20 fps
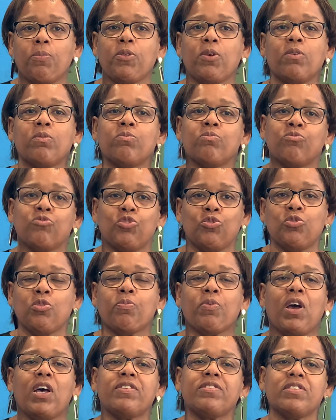them do the
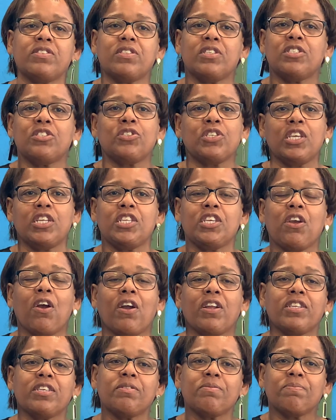process into
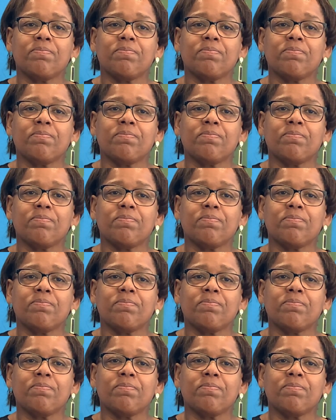kindergarten.